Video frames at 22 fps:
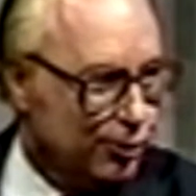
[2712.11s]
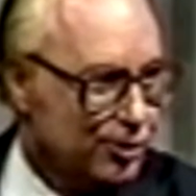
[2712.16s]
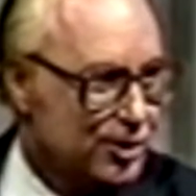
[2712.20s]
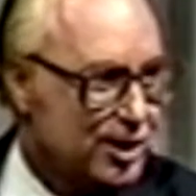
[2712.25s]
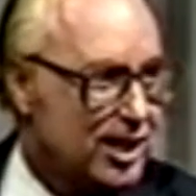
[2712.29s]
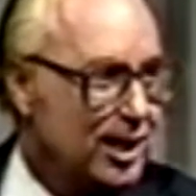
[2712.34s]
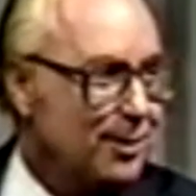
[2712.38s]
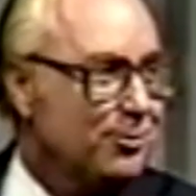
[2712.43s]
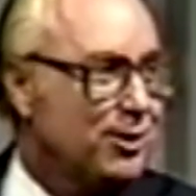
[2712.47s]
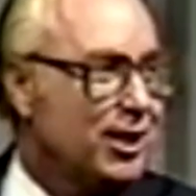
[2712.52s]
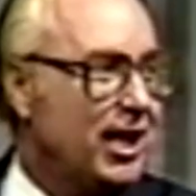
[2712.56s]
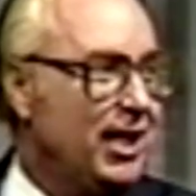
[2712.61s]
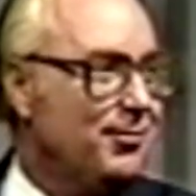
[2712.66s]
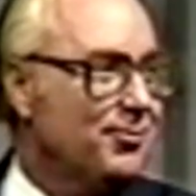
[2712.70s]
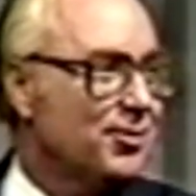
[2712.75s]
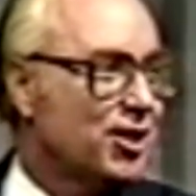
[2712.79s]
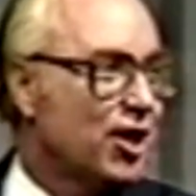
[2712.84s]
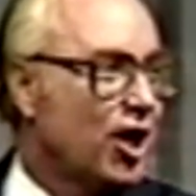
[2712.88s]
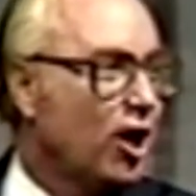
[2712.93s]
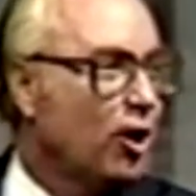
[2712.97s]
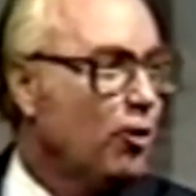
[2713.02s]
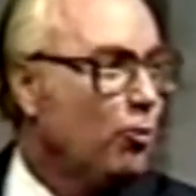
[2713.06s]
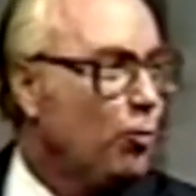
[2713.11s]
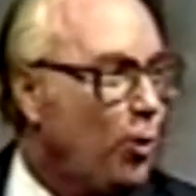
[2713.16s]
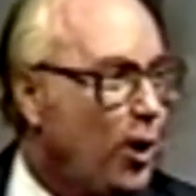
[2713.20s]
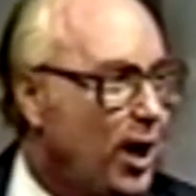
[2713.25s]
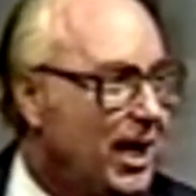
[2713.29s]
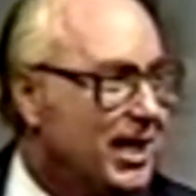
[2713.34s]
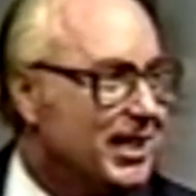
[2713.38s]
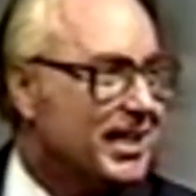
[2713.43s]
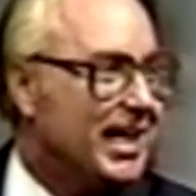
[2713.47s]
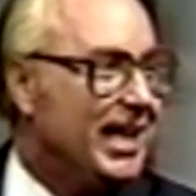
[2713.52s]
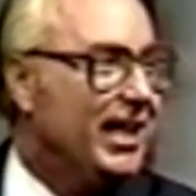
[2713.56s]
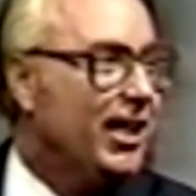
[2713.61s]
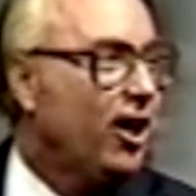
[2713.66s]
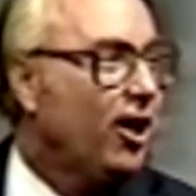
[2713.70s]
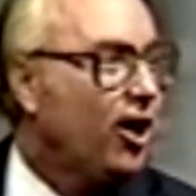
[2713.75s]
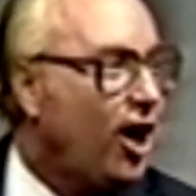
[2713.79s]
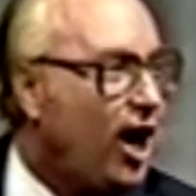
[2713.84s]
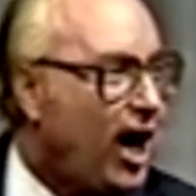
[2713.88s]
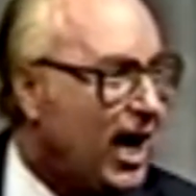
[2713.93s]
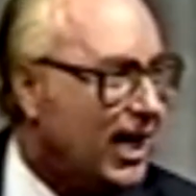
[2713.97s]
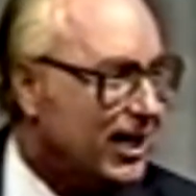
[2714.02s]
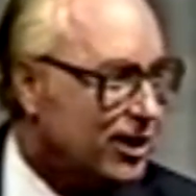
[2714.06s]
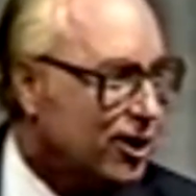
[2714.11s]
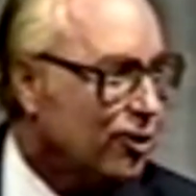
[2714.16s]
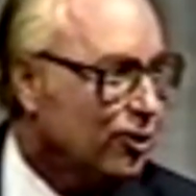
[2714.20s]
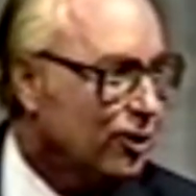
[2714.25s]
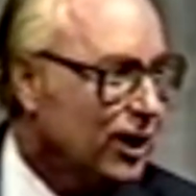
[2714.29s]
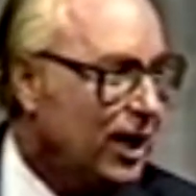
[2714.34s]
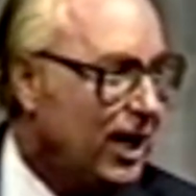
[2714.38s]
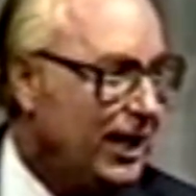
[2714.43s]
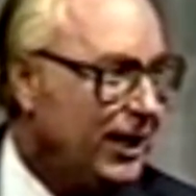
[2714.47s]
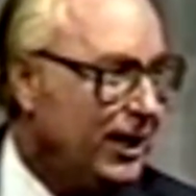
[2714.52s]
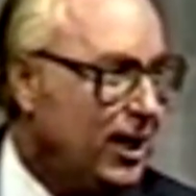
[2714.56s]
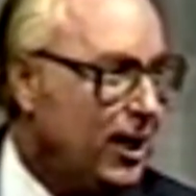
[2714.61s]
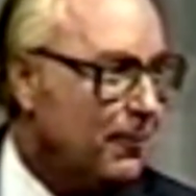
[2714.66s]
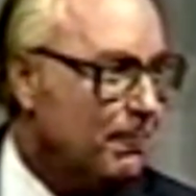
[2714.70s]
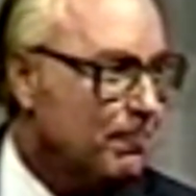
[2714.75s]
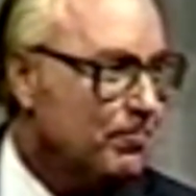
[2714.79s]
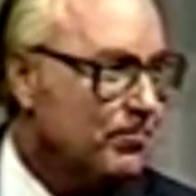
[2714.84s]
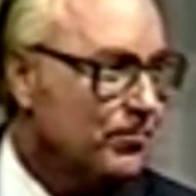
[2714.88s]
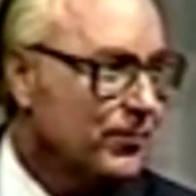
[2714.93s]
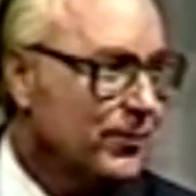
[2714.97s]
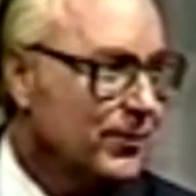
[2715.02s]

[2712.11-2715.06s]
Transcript: Sometimes our want and our ought don't line up